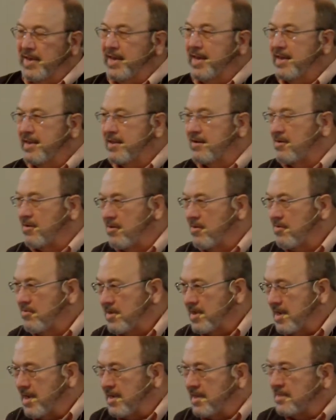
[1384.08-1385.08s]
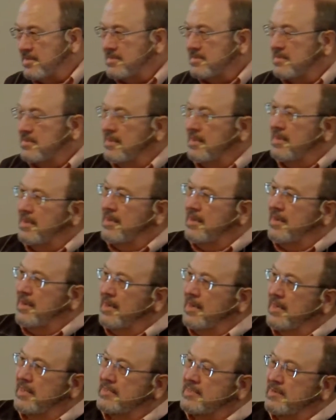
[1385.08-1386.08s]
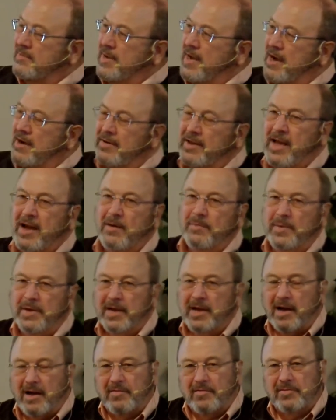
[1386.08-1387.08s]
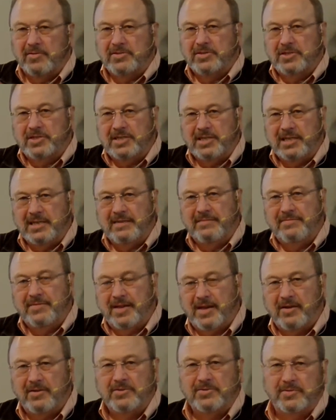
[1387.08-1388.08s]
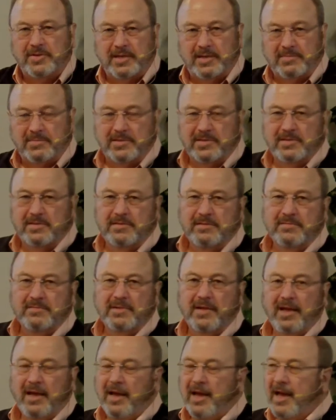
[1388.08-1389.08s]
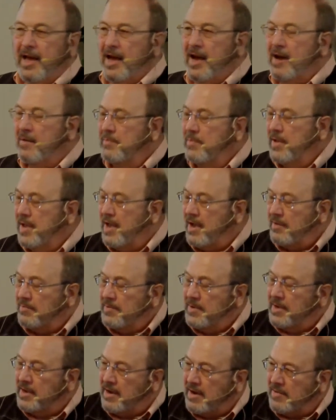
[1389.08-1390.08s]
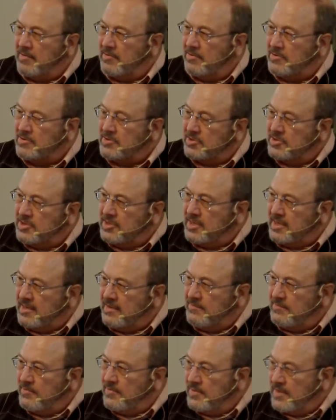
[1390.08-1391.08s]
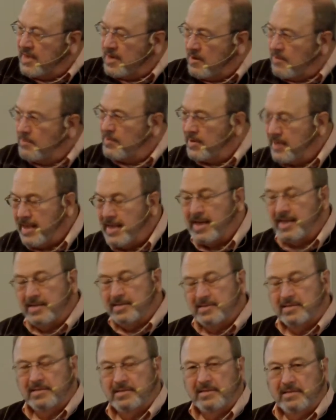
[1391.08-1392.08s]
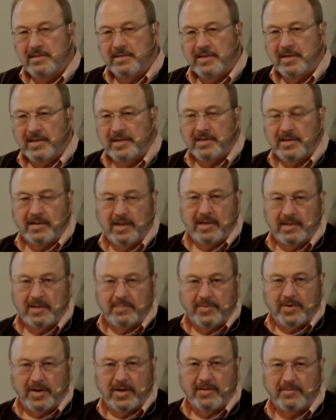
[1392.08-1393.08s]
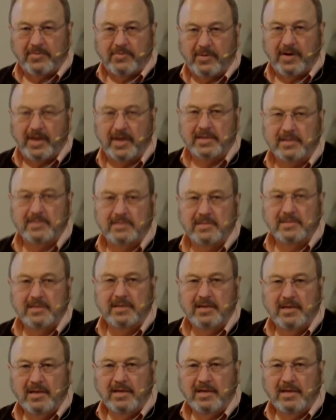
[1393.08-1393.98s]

big in our own eyes, it's about helping others achieve their dreams, help, helping others achieve their place in the, in the body of Christ.